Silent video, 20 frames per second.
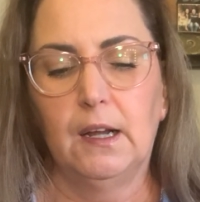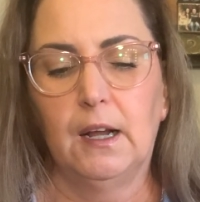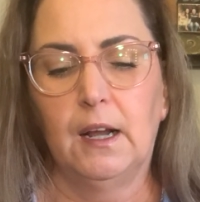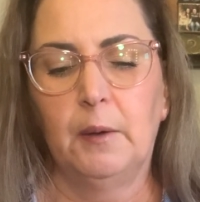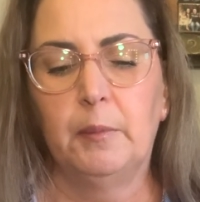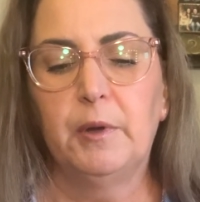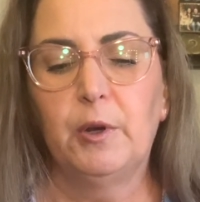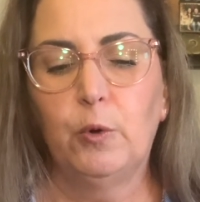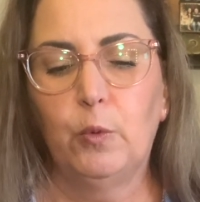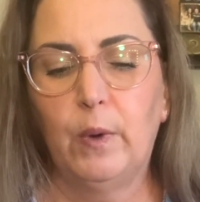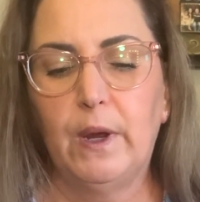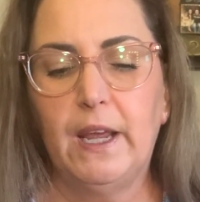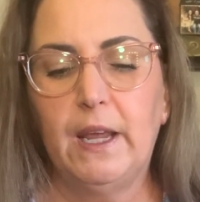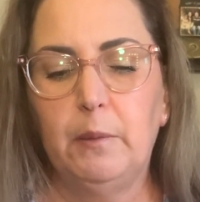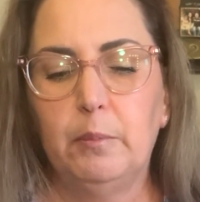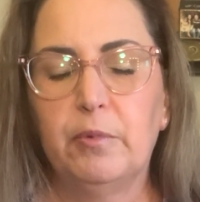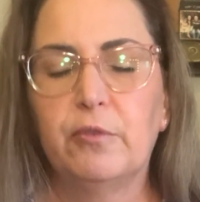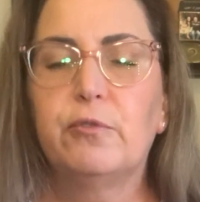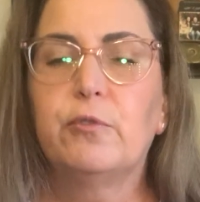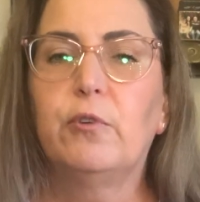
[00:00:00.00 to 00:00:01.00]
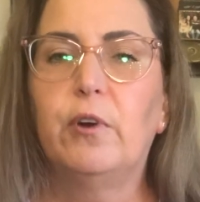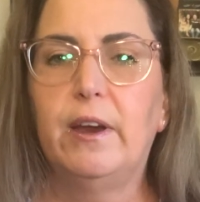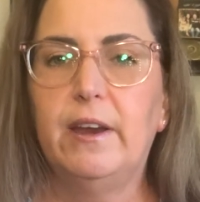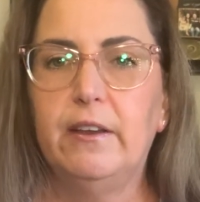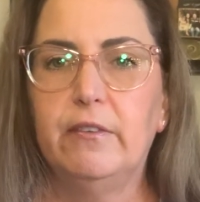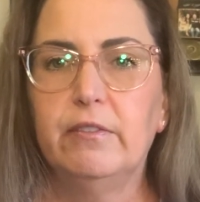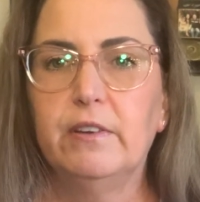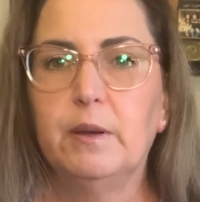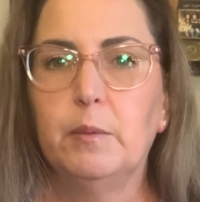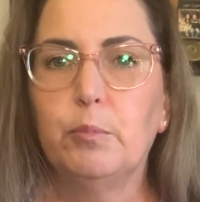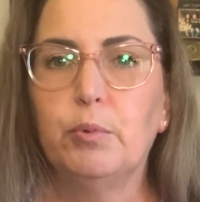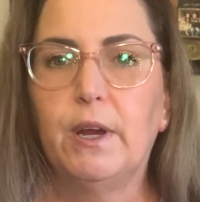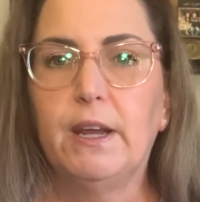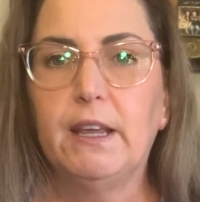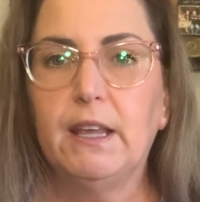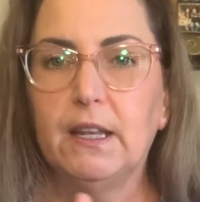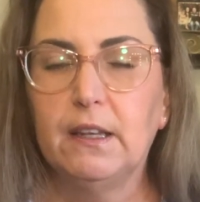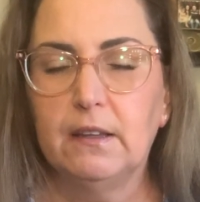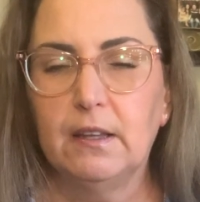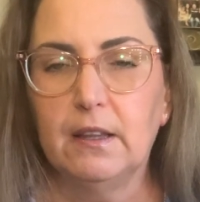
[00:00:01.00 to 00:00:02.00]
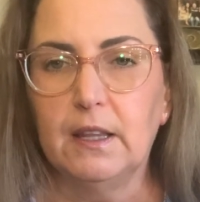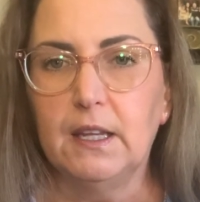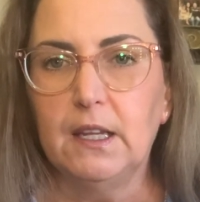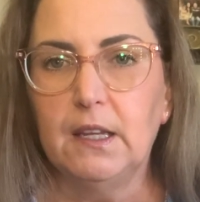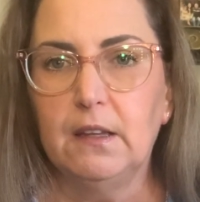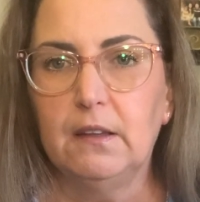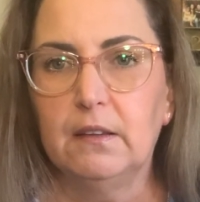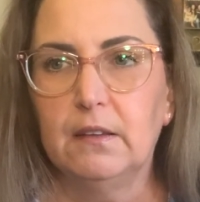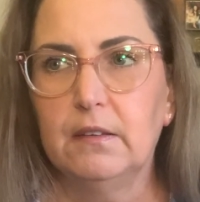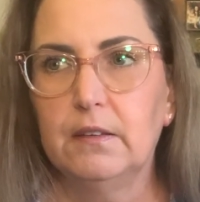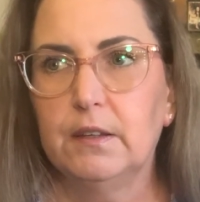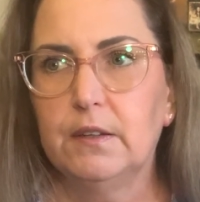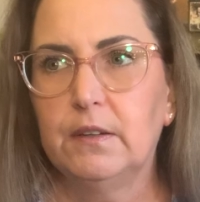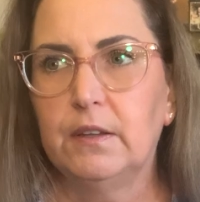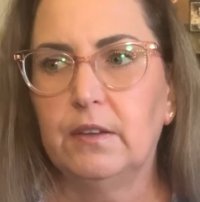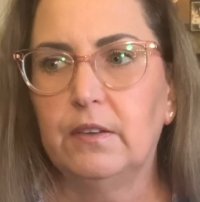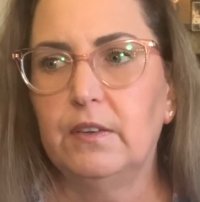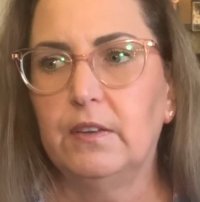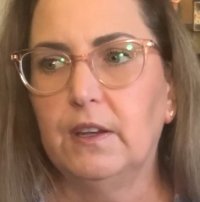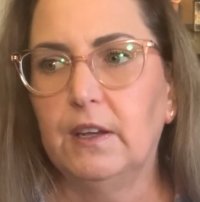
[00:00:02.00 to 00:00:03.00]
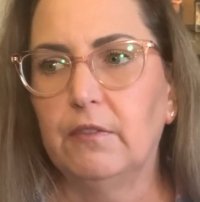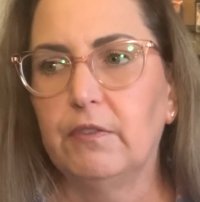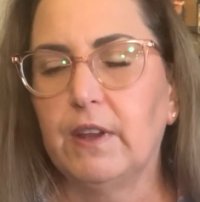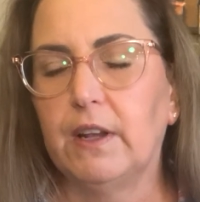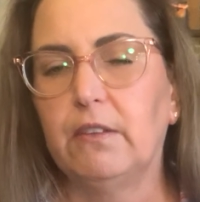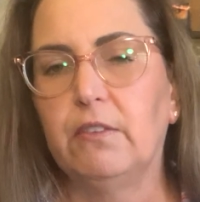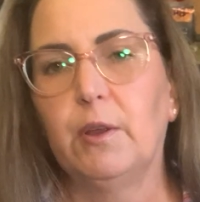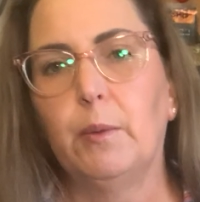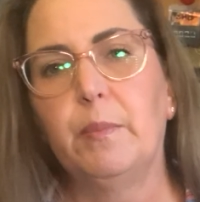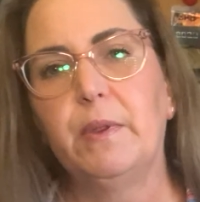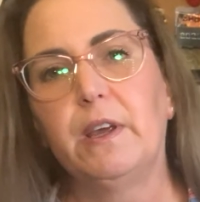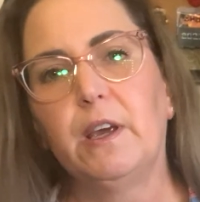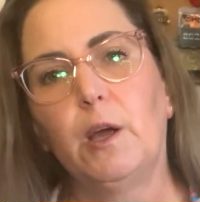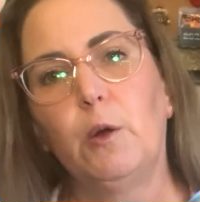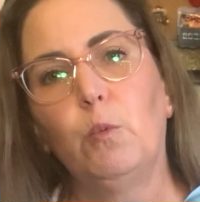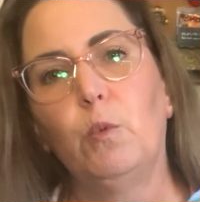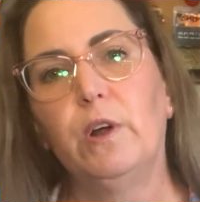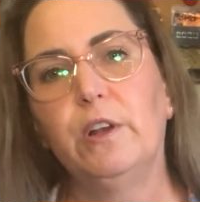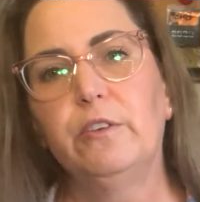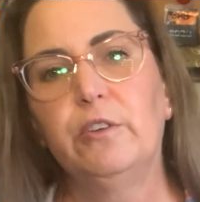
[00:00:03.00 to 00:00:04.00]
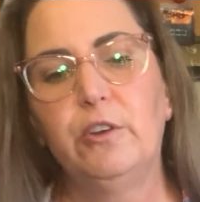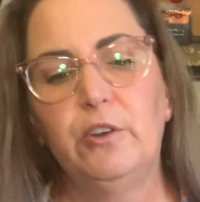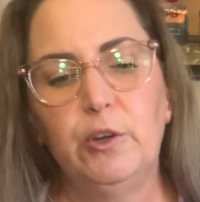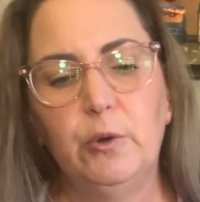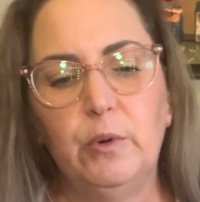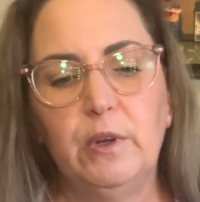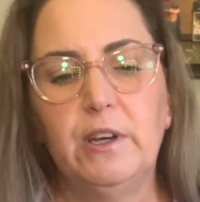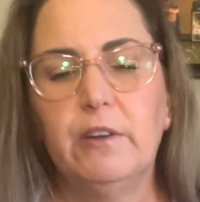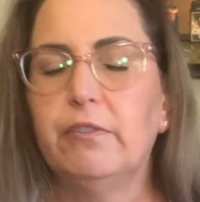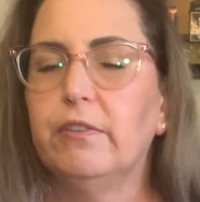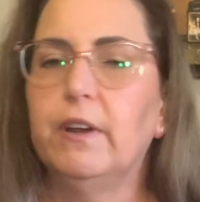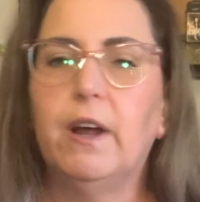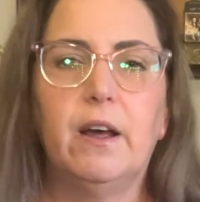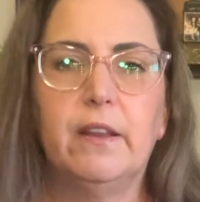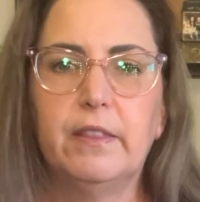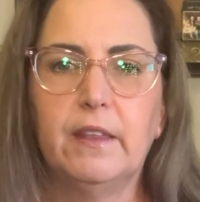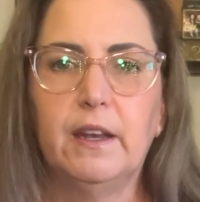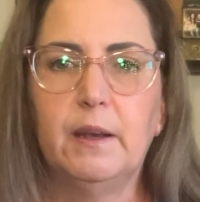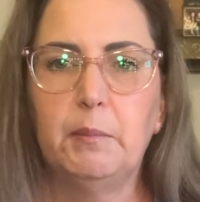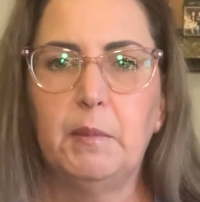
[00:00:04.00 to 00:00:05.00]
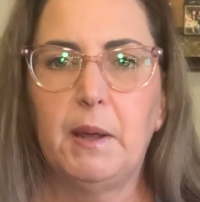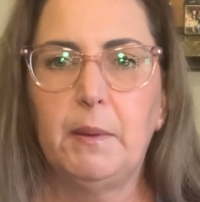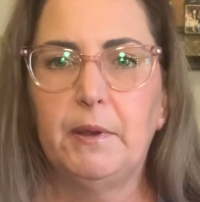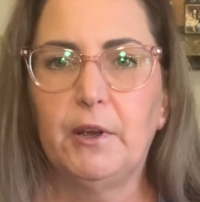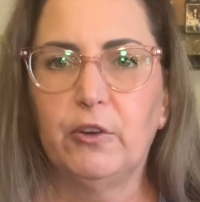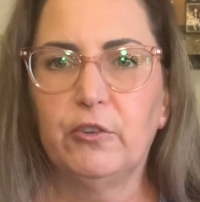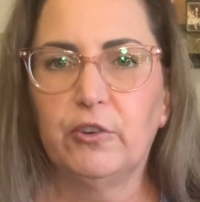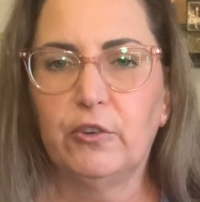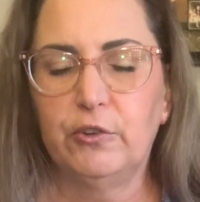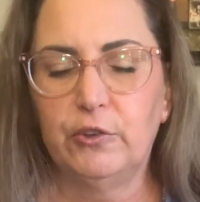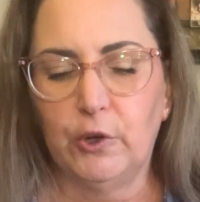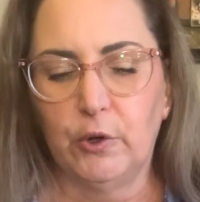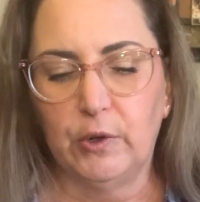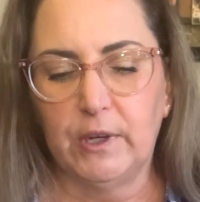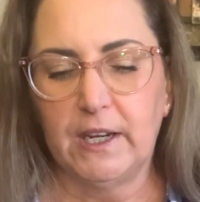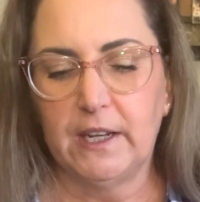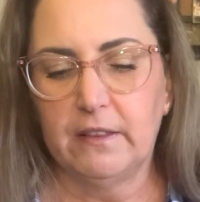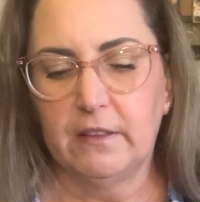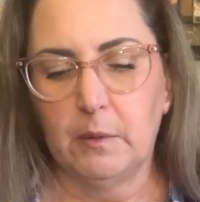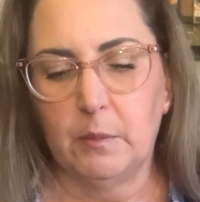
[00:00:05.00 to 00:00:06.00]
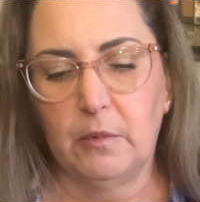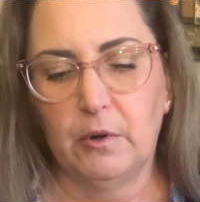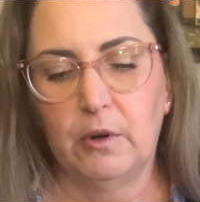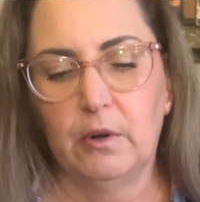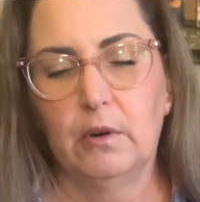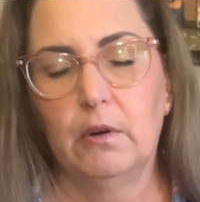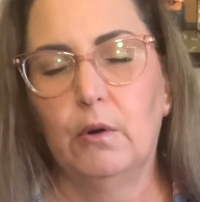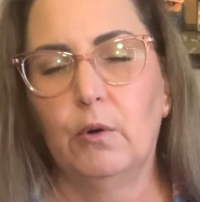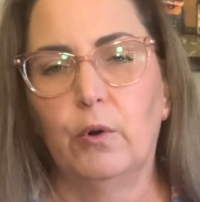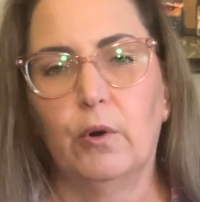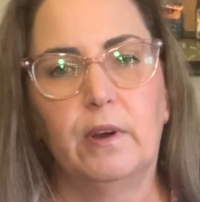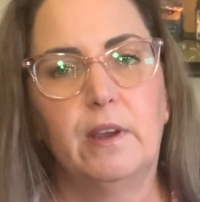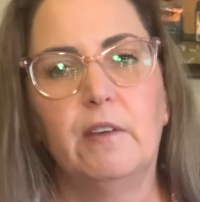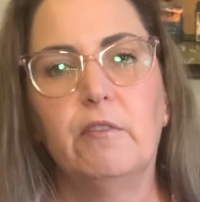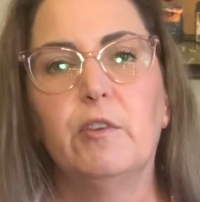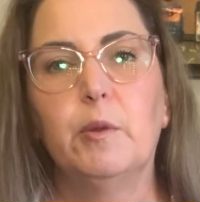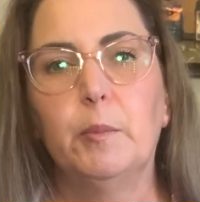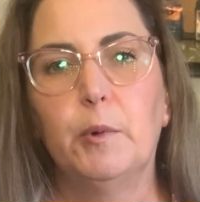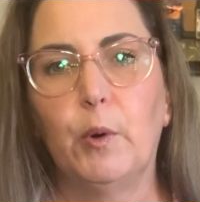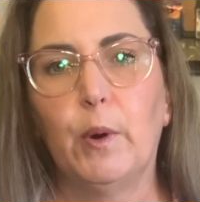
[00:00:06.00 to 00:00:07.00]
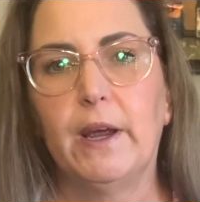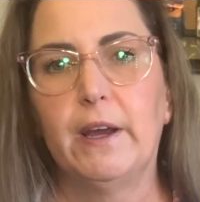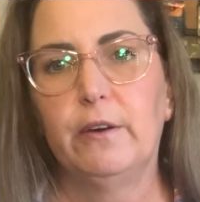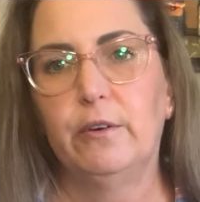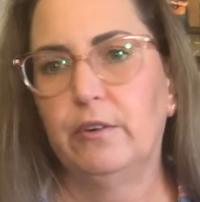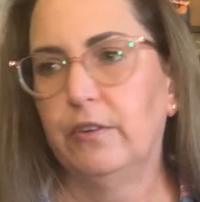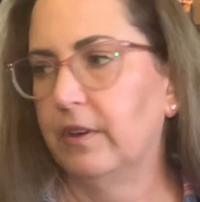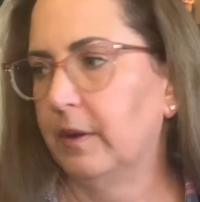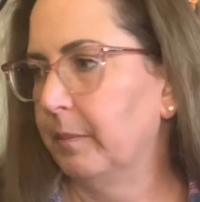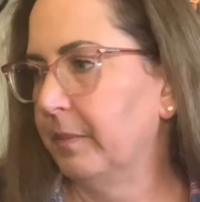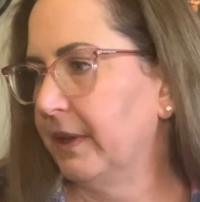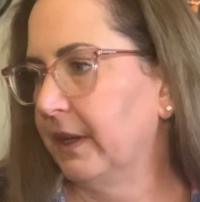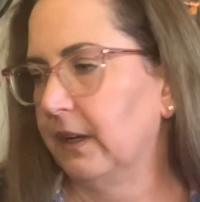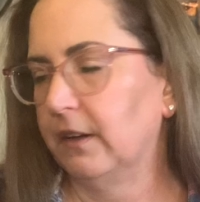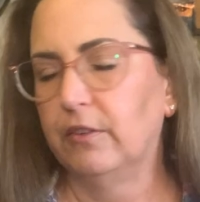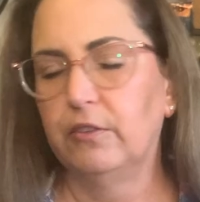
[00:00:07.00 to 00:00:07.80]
I'm going to wait before I even break into these to see if that's something I want to do, and if not, then maybe I'll just donate them or give them away or something.